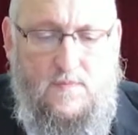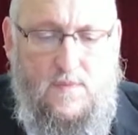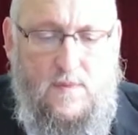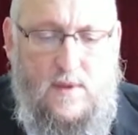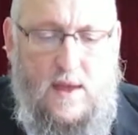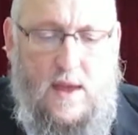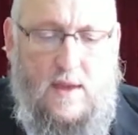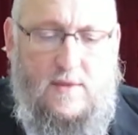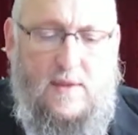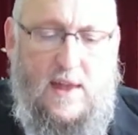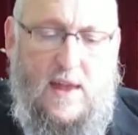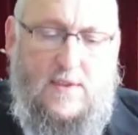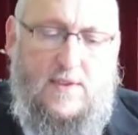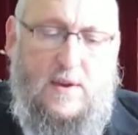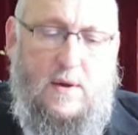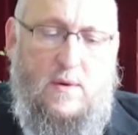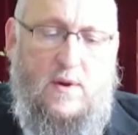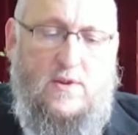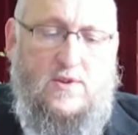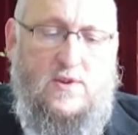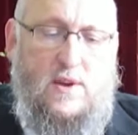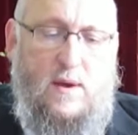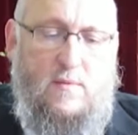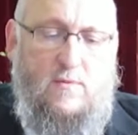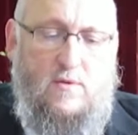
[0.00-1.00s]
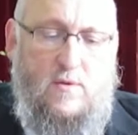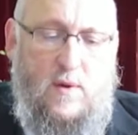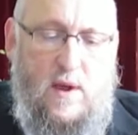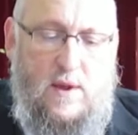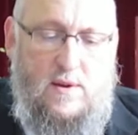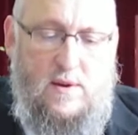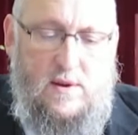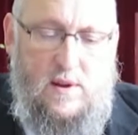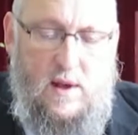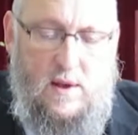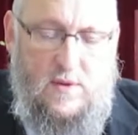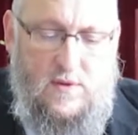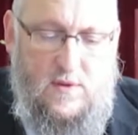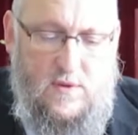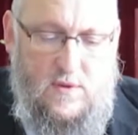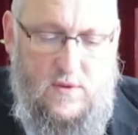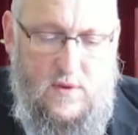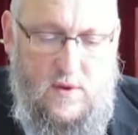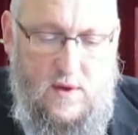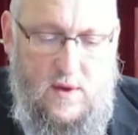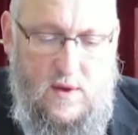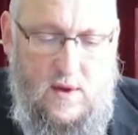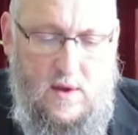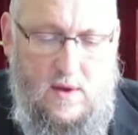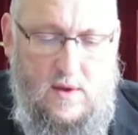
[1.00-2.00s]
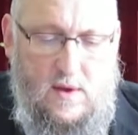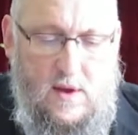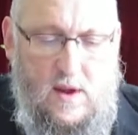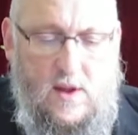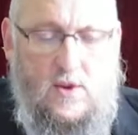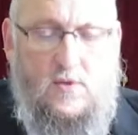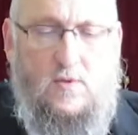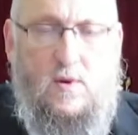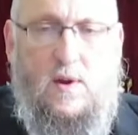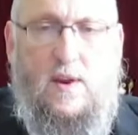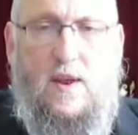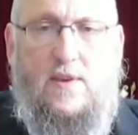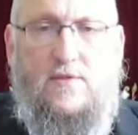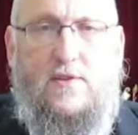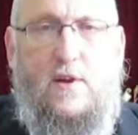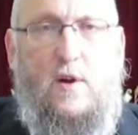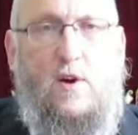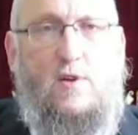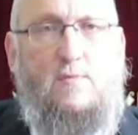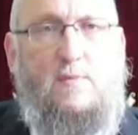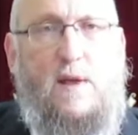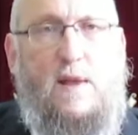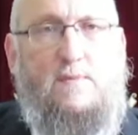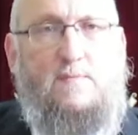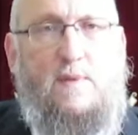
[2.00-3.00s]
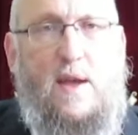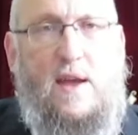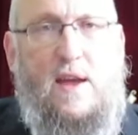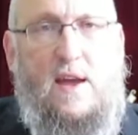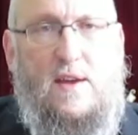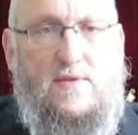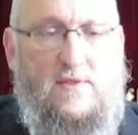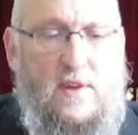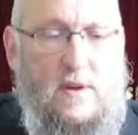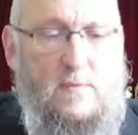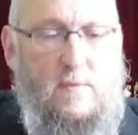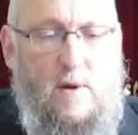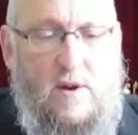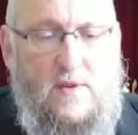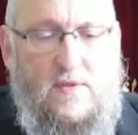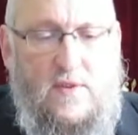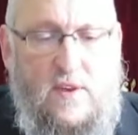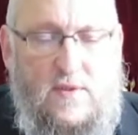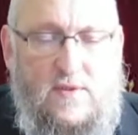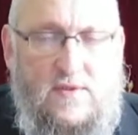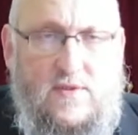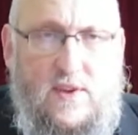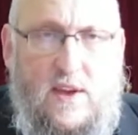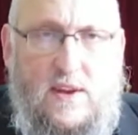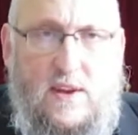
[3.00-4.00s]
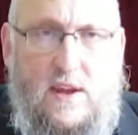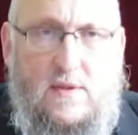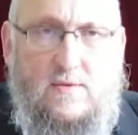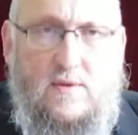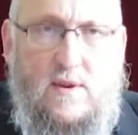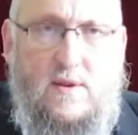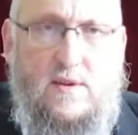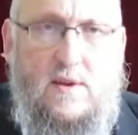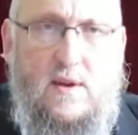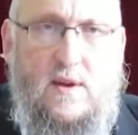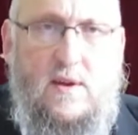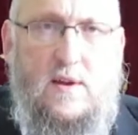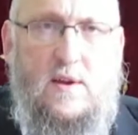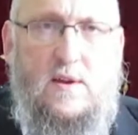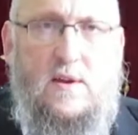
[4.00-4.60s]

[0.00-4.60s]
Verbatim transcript: And that's how Hashem created us. Each one has their own matbeah, as the Gemara says in Sanhedrin.